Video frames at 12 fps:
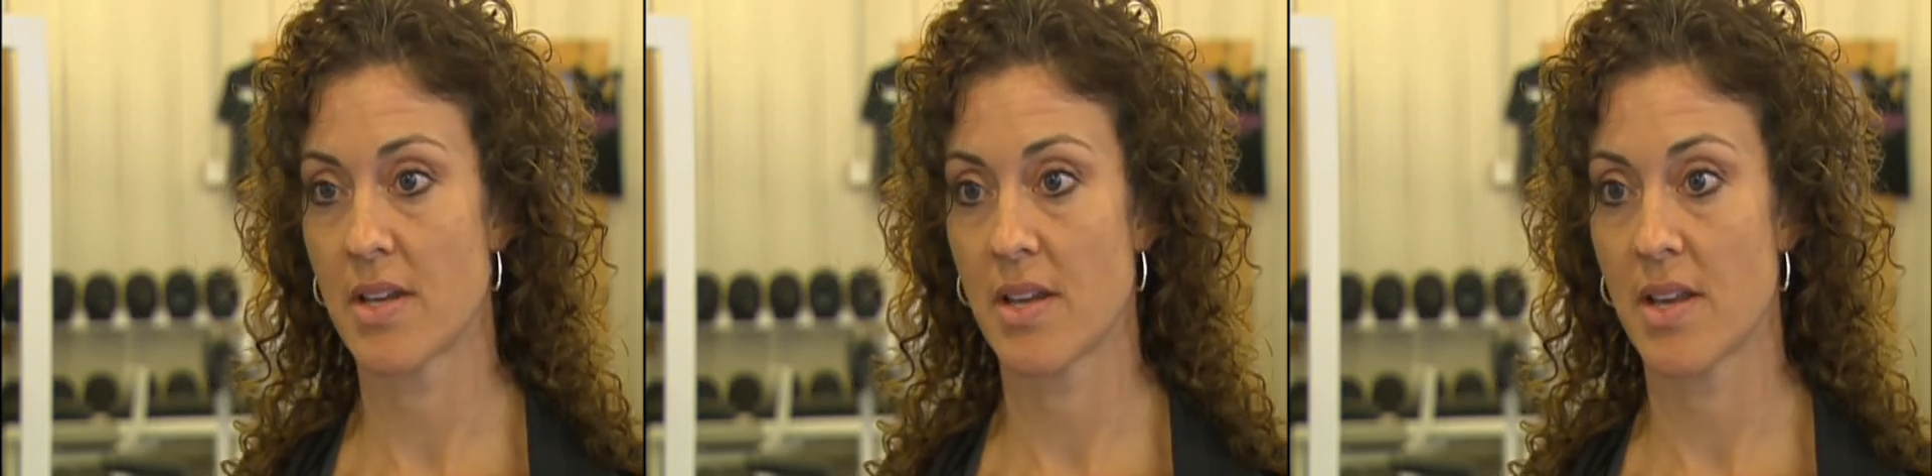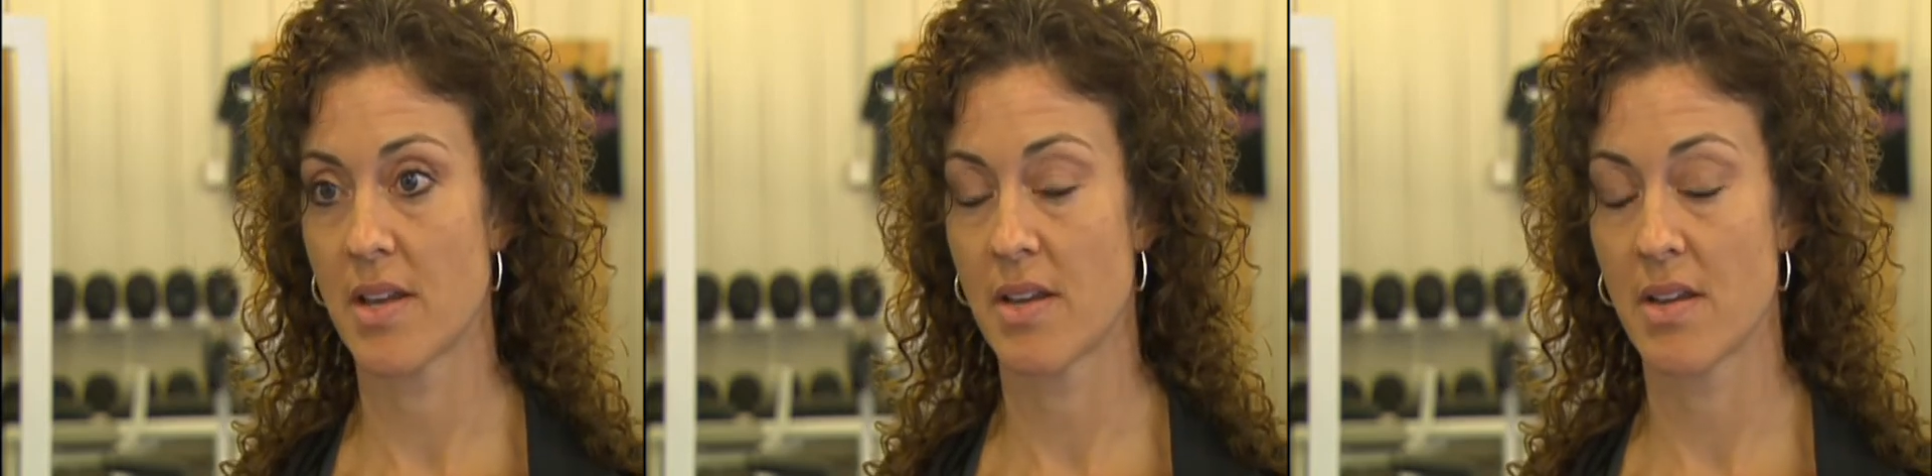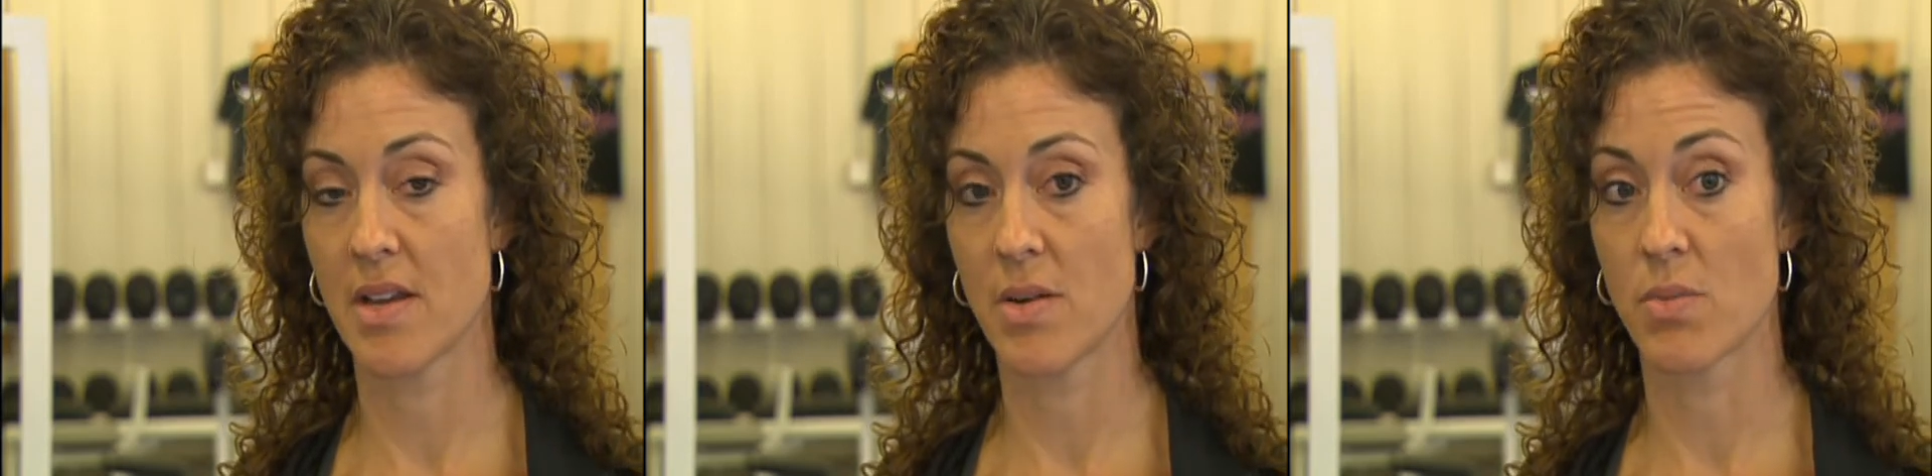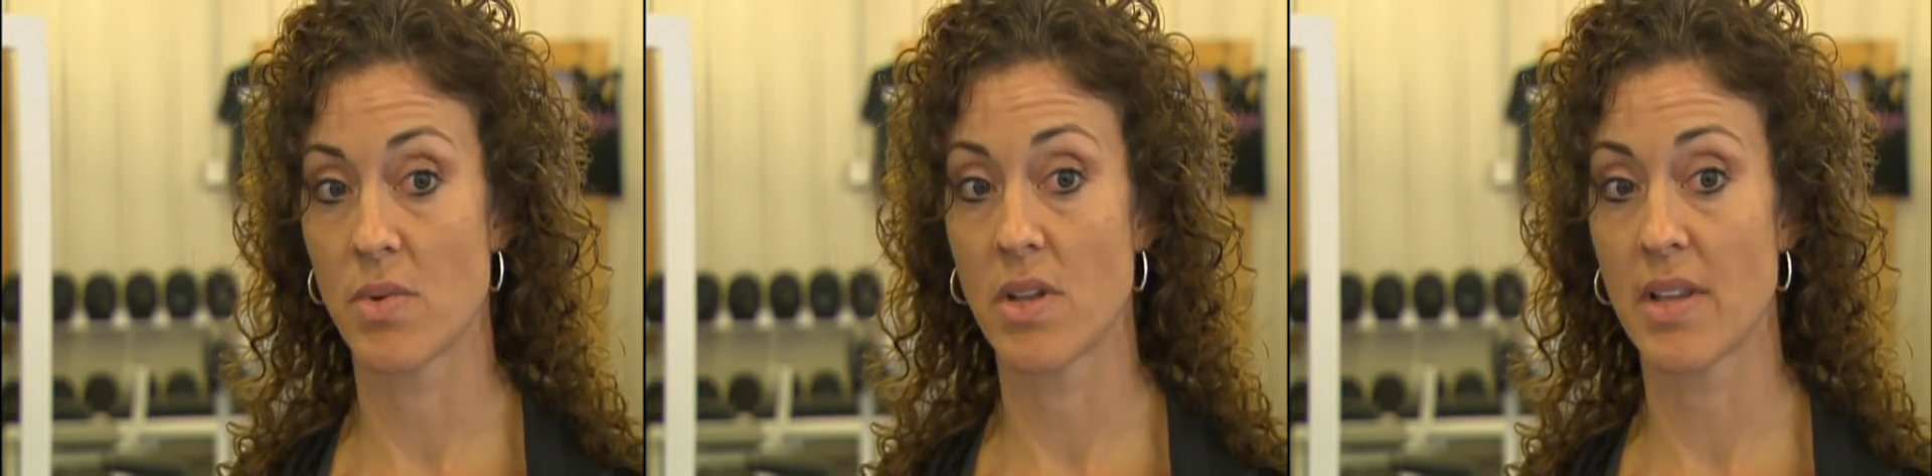it, it
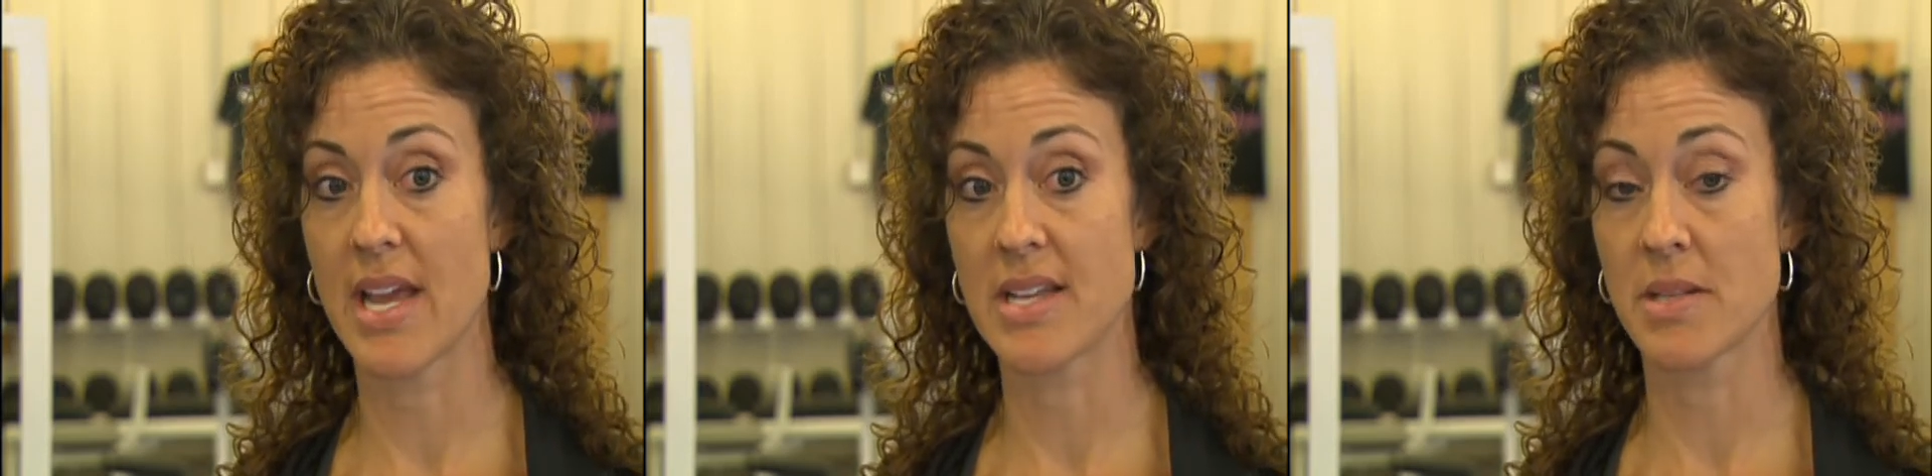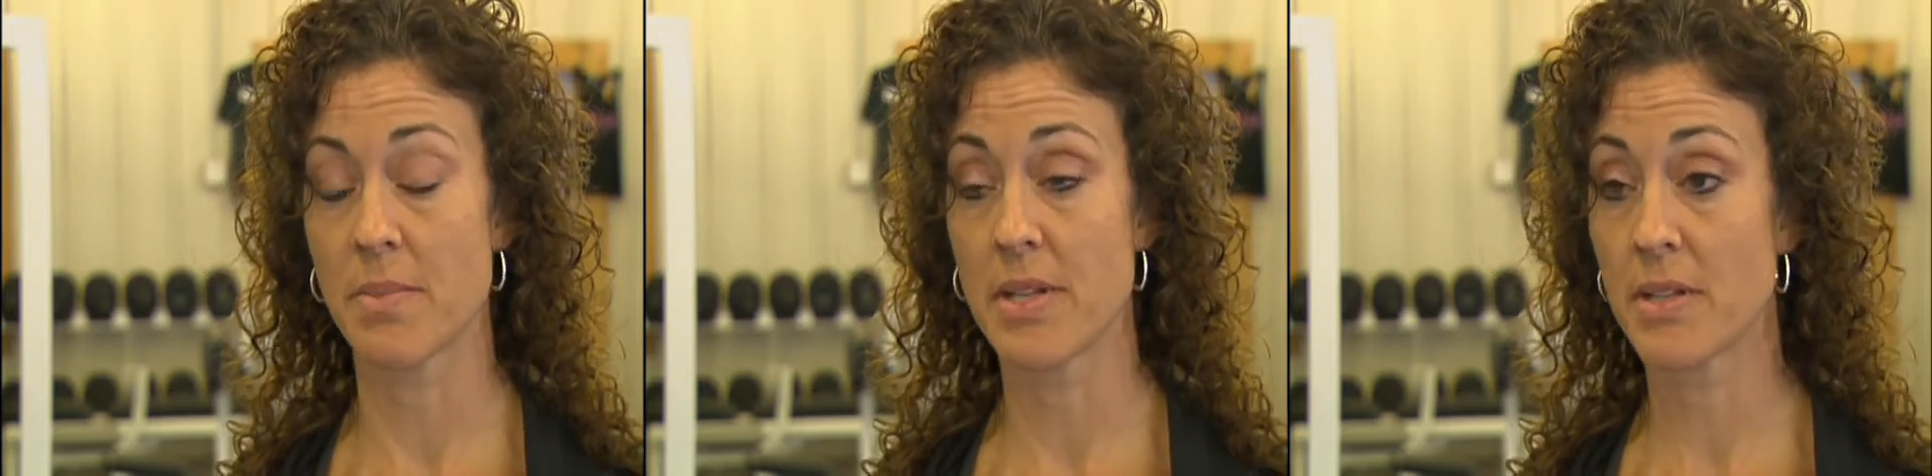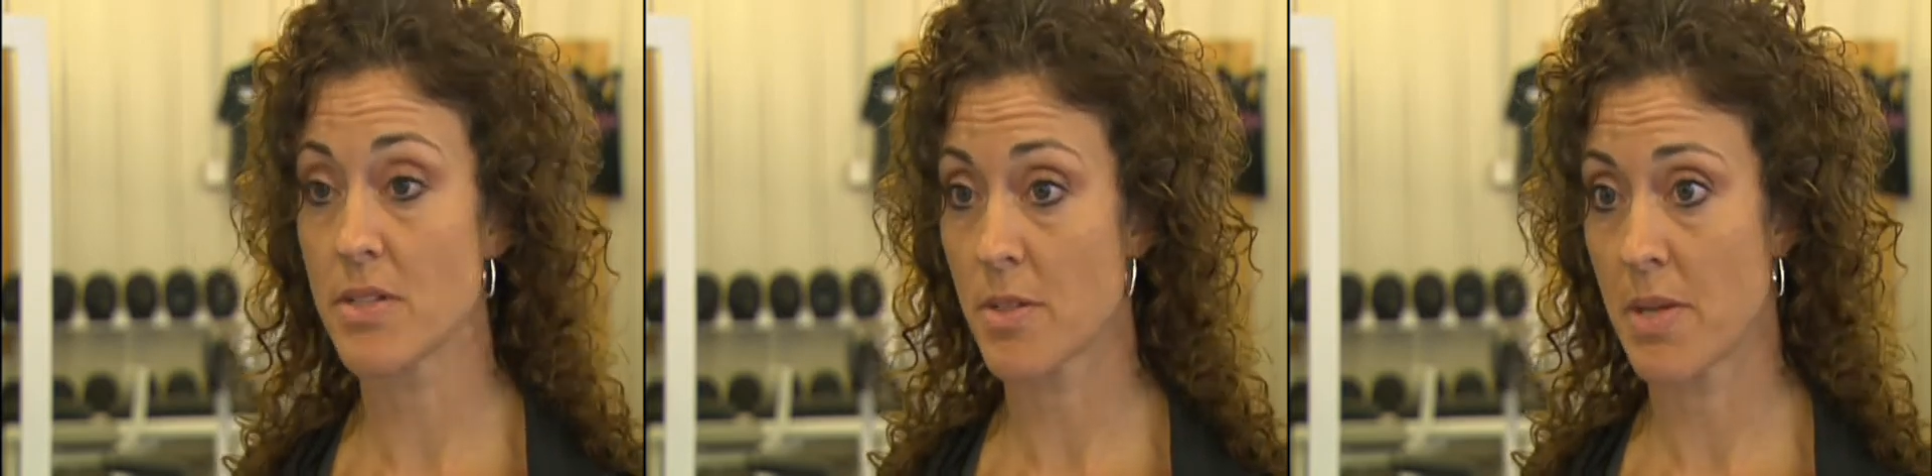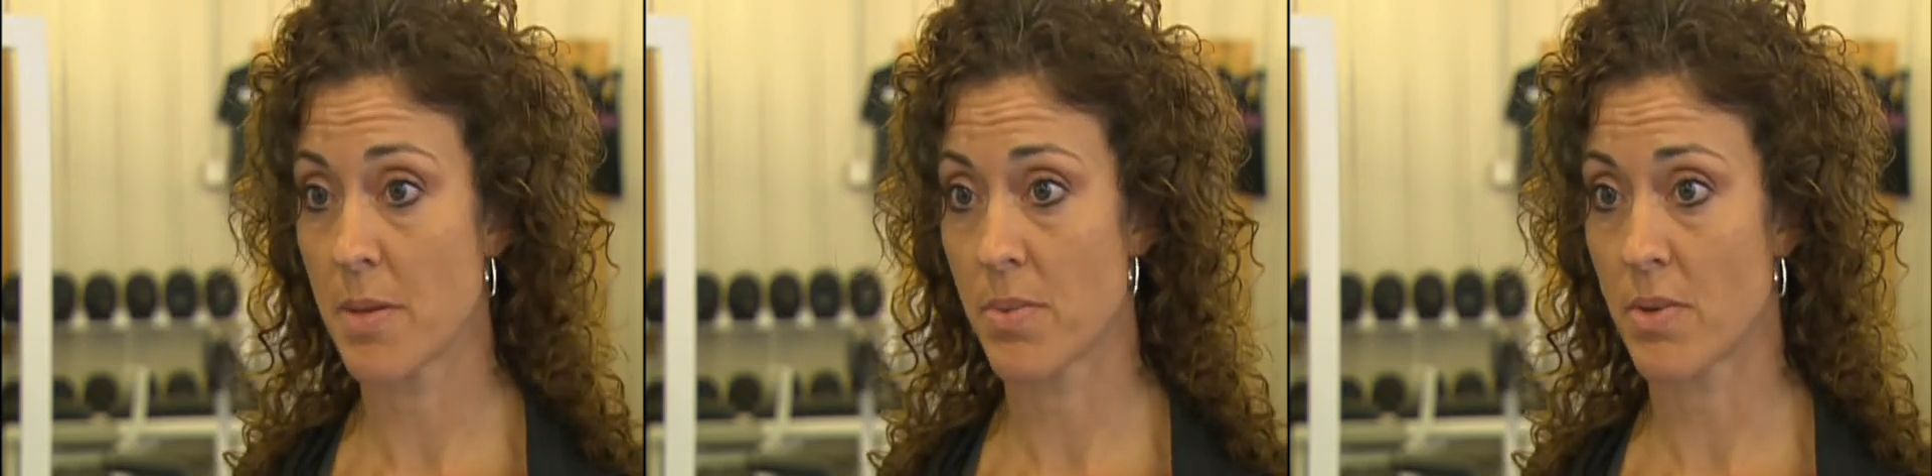really has appealed to
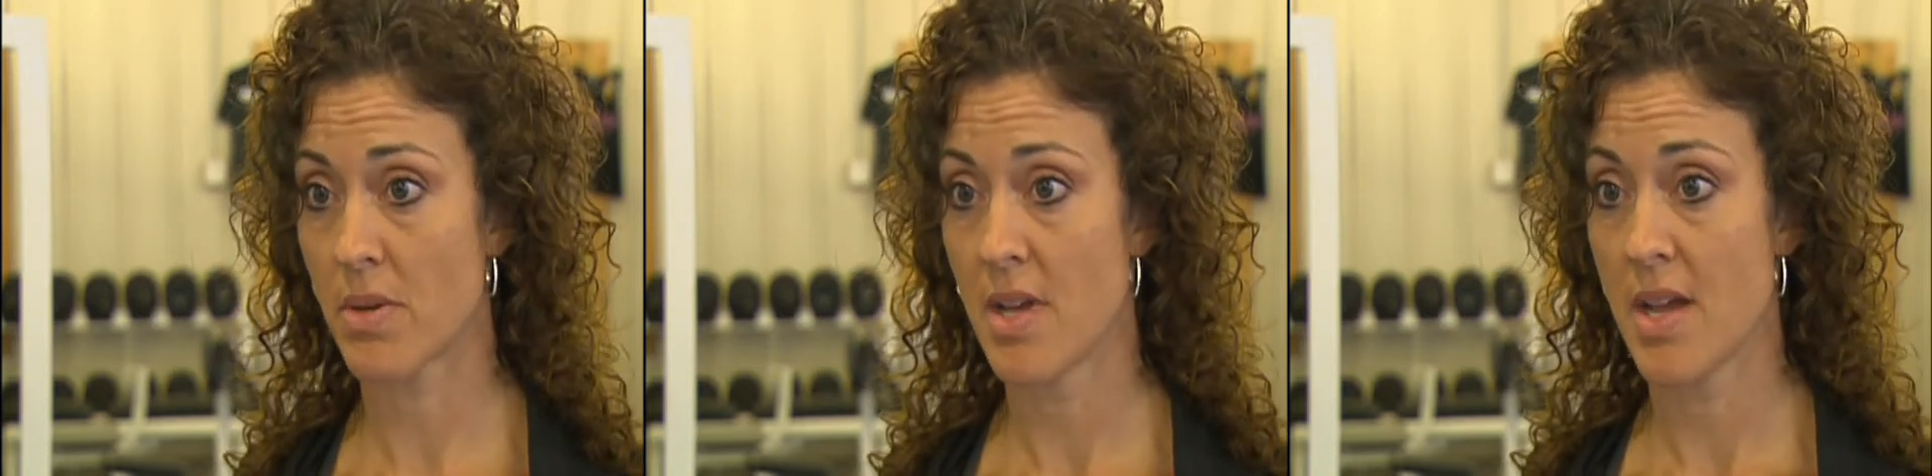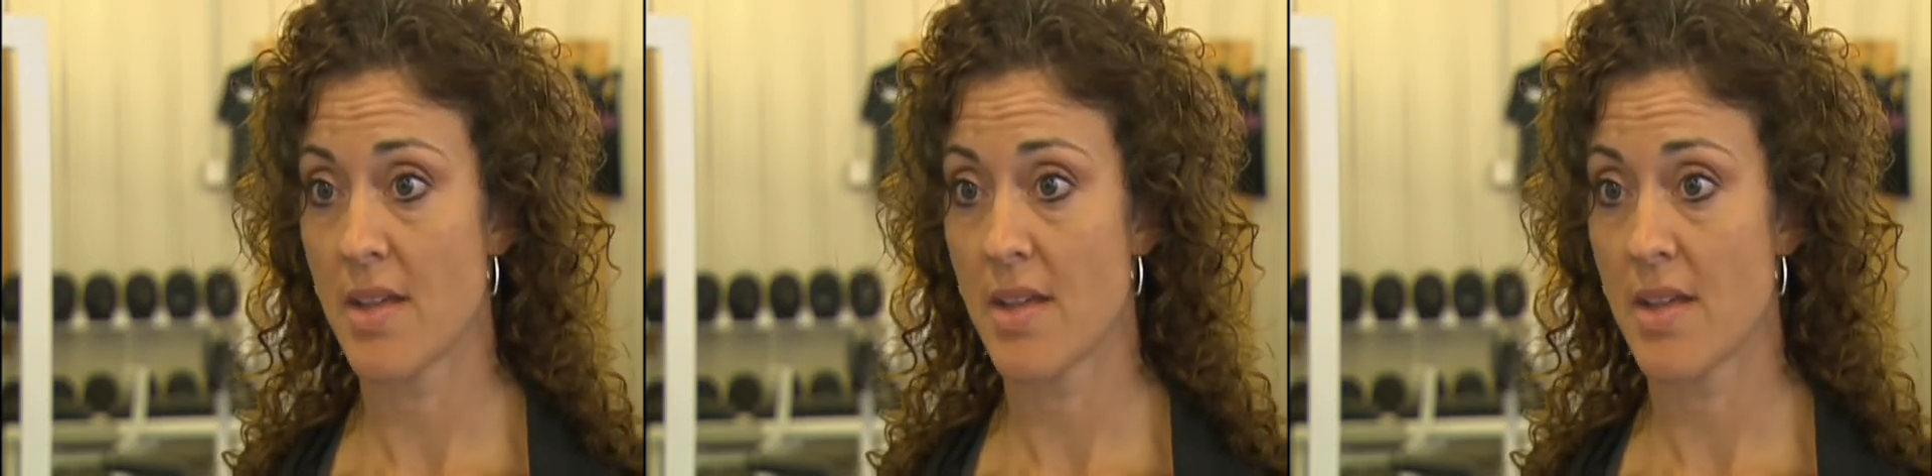people